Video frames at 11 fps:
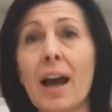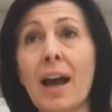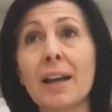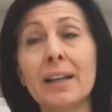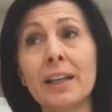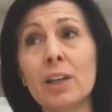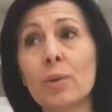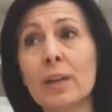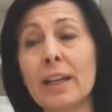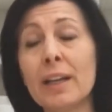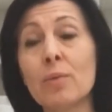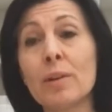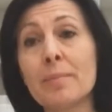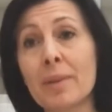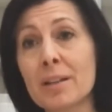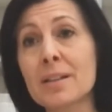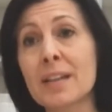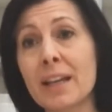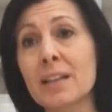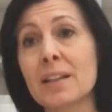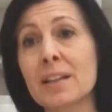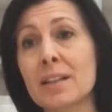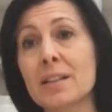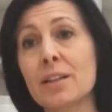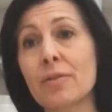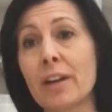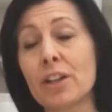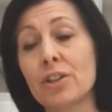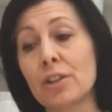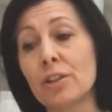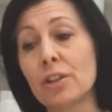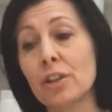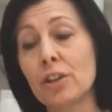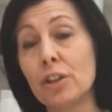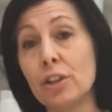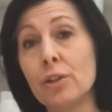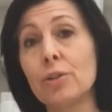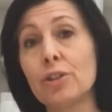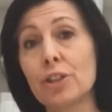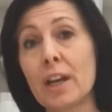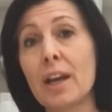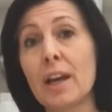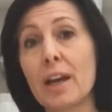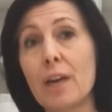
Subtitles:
And equally, we must take into consideration the huge